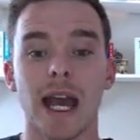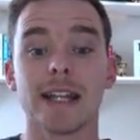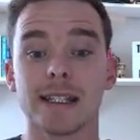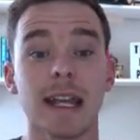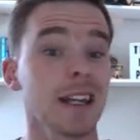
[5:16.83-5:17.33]
and
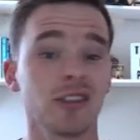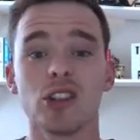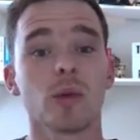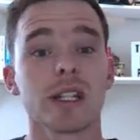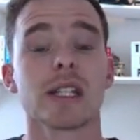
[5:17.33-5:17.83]
it's saying do
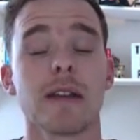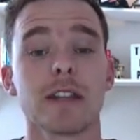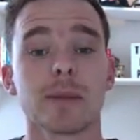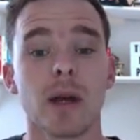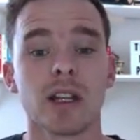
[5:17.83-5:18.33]
you want to save
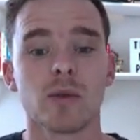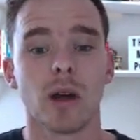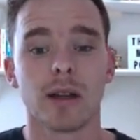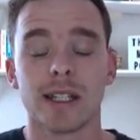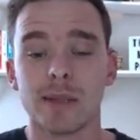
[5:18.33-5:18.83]
this password
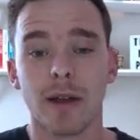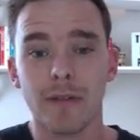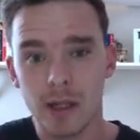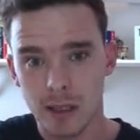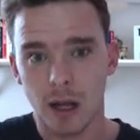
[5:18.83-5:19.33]
because it's my
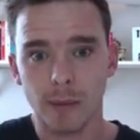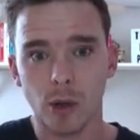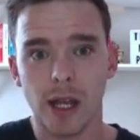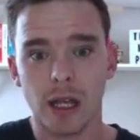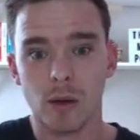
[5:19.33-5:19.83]
first time
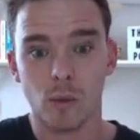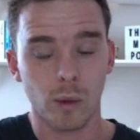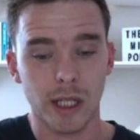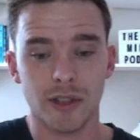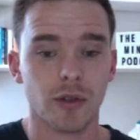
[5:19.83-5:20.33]
logging in
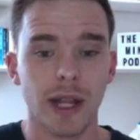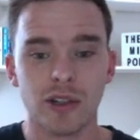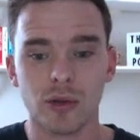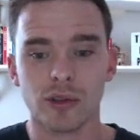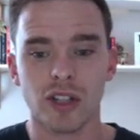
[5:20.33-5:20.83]
with these
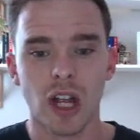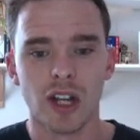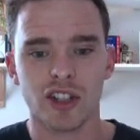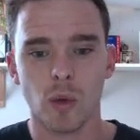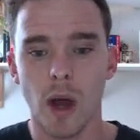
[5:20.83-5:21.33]
credentials
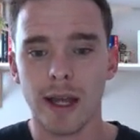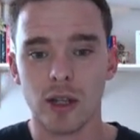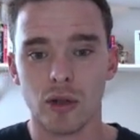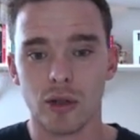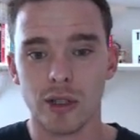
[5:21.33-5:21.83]
so I
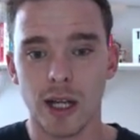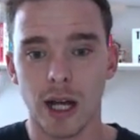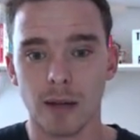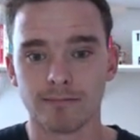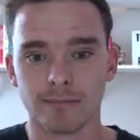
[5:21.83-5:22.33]
could
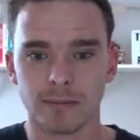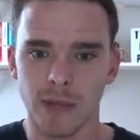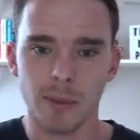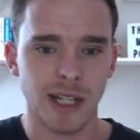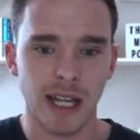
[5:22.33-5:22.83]
um,
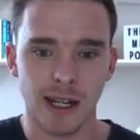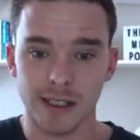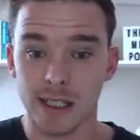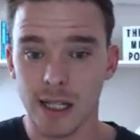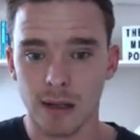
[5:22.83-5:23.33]
update an
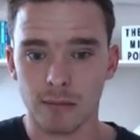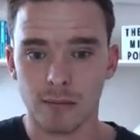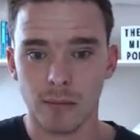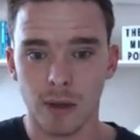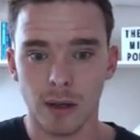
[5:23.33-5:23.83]
existing
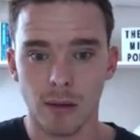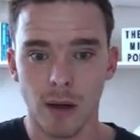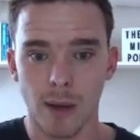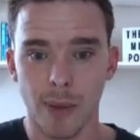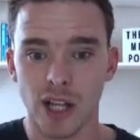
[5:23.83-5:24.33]

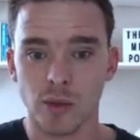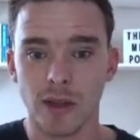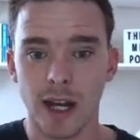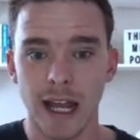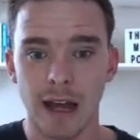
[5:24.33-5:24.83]
password
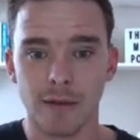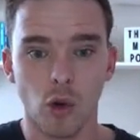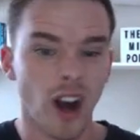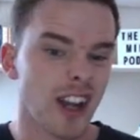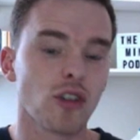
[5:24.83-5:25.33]
that I have,
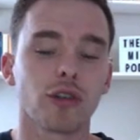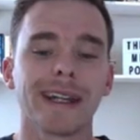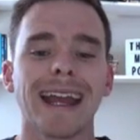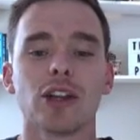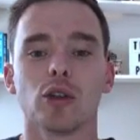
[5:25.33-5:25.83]
or I can
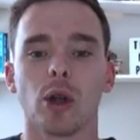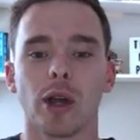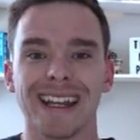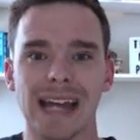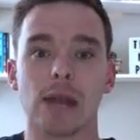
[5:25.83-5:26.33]
create a new
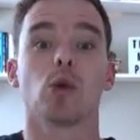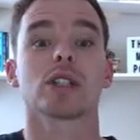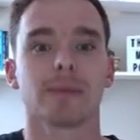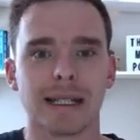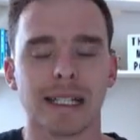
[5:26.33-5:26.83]
login and
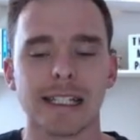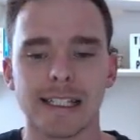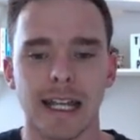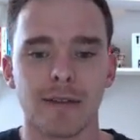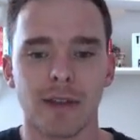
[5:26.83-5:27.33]
automatically save